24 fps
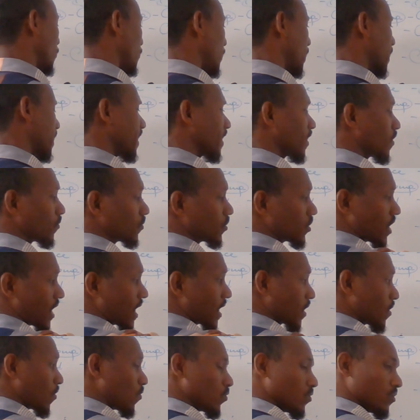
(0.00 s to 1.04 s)
burning of
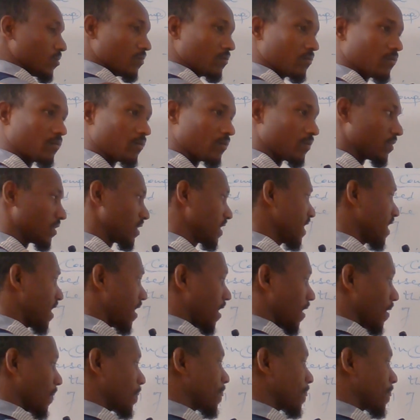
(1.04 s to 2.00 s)
charcoal. Yeah,